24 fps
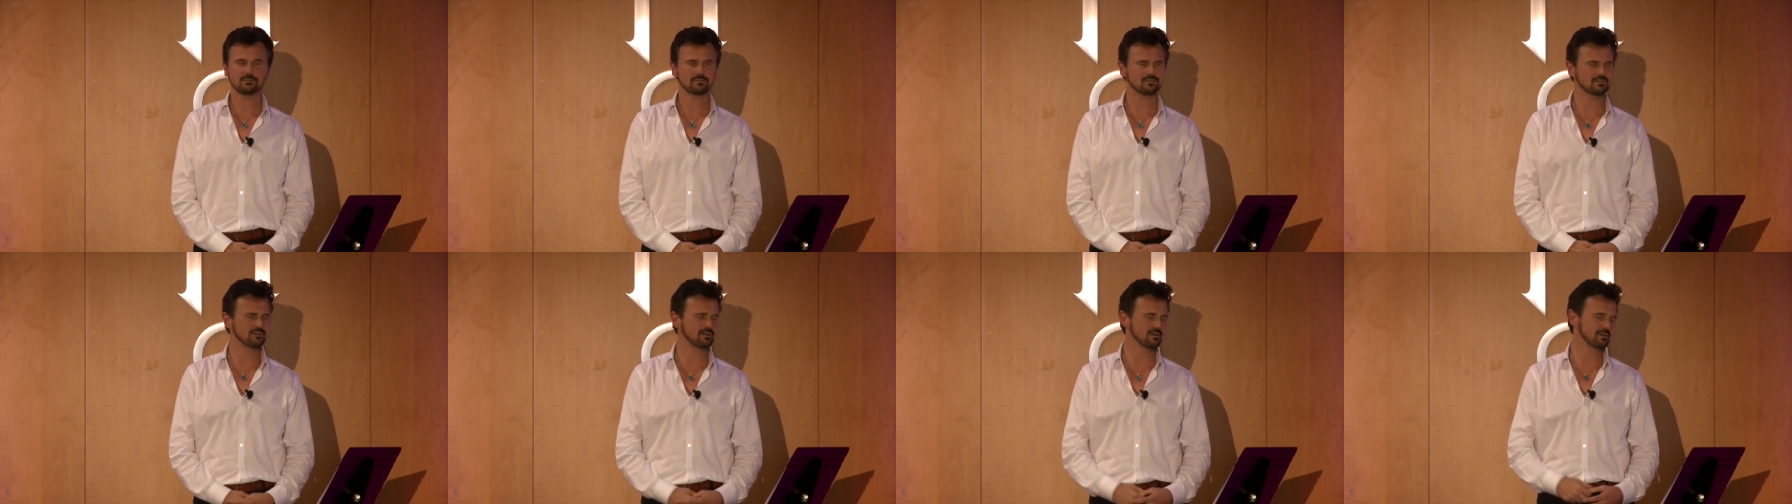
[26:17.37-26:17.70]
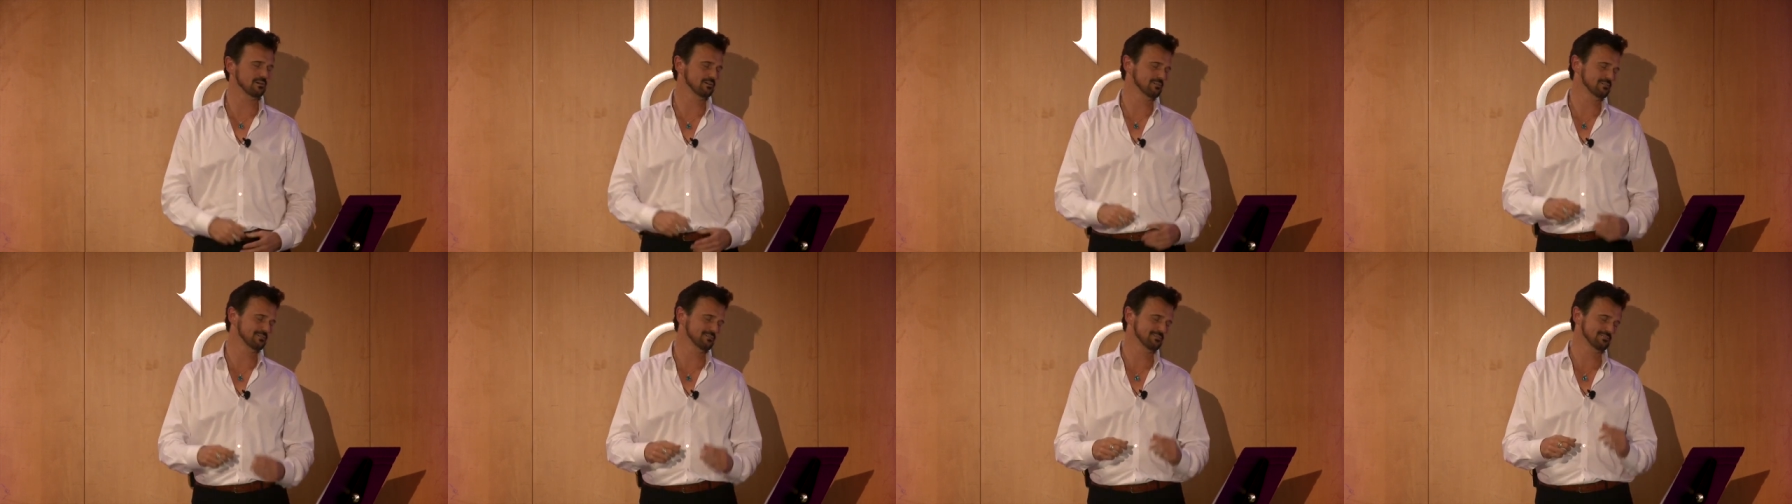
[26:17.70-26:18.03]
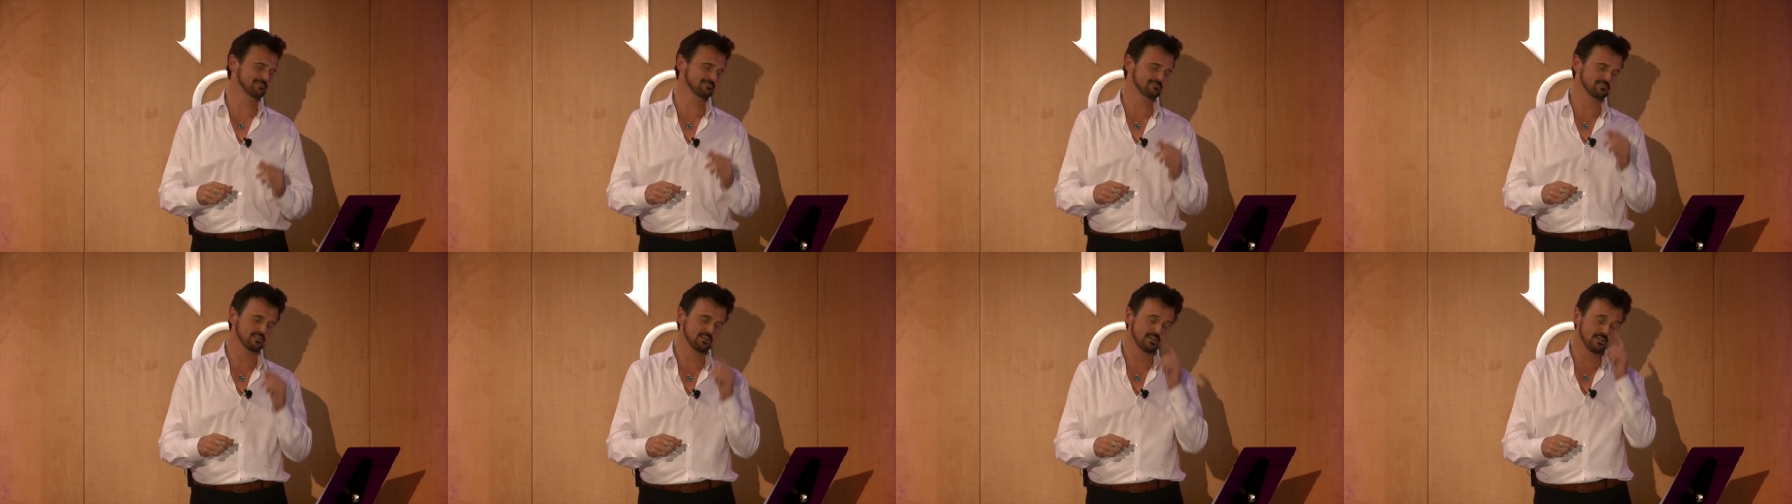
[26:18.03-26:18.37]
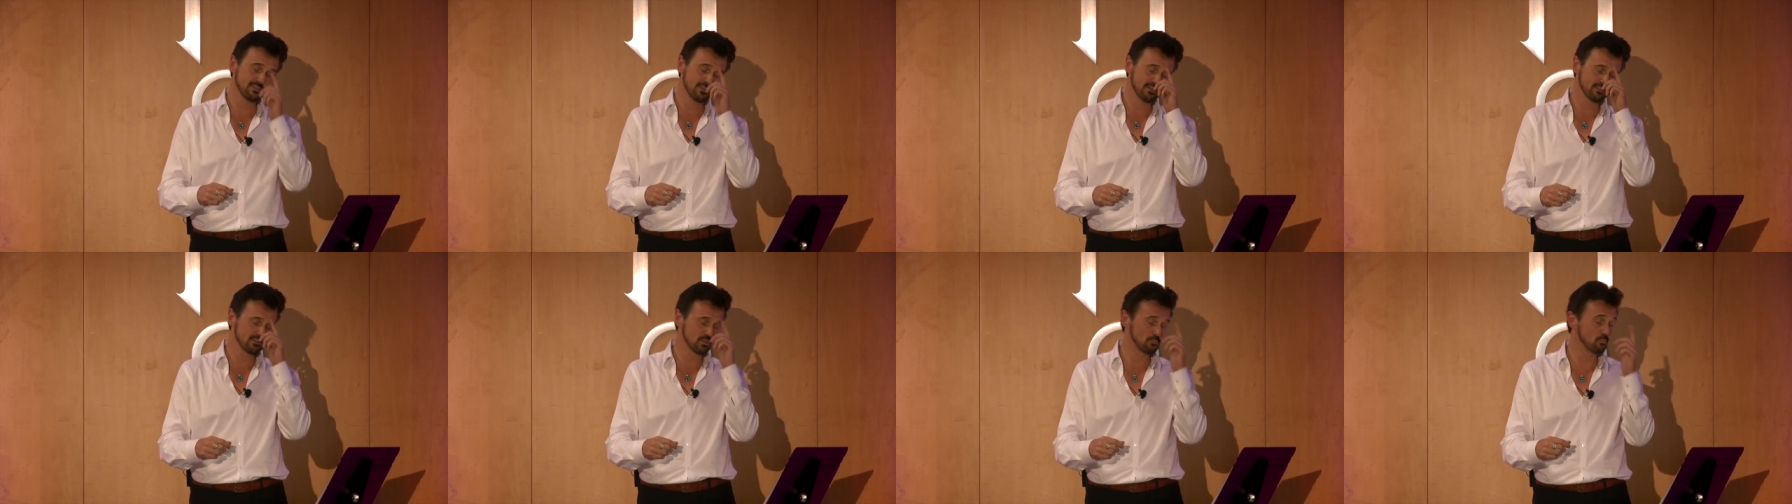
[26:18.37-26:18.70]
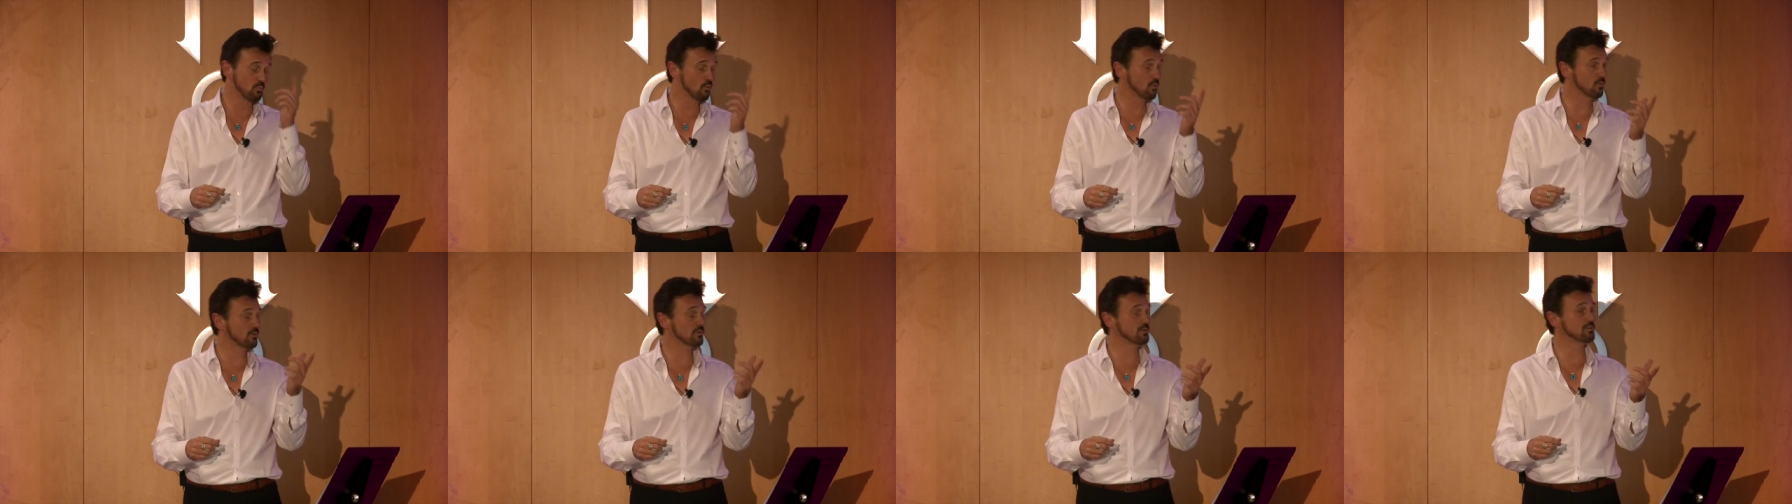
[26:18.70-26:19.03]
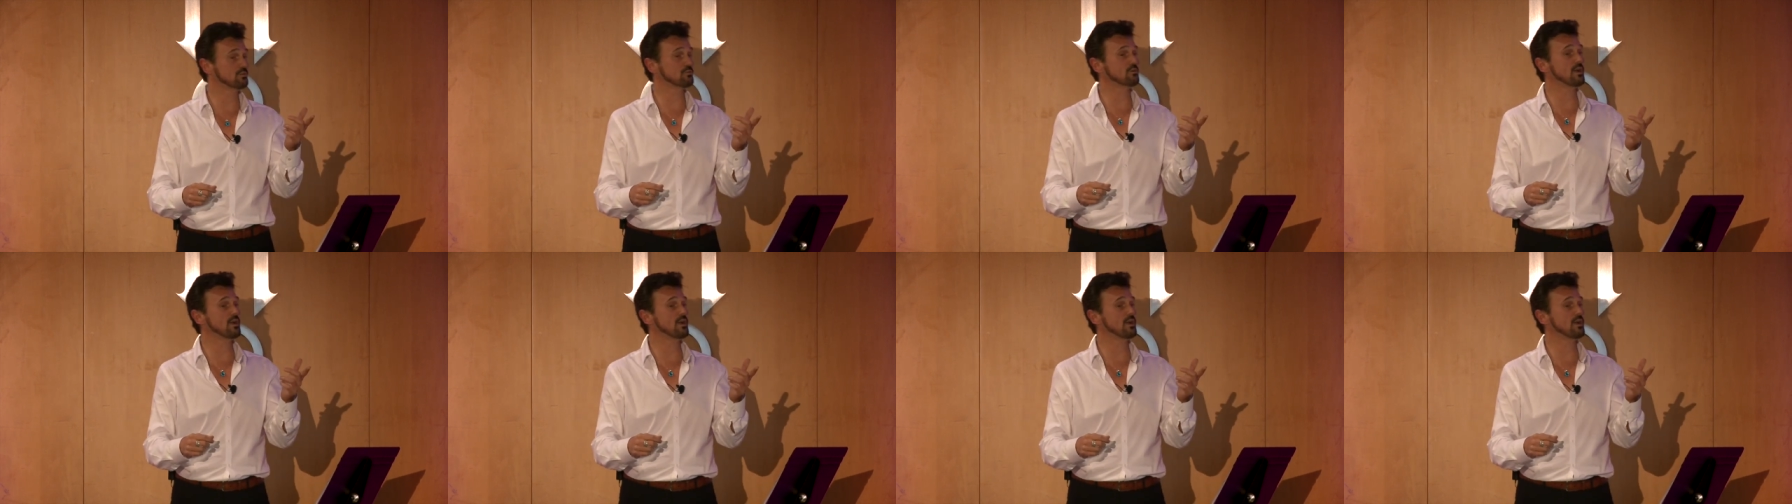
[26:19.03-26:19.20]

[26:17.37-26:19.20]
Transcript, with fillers: Oh, and then the board of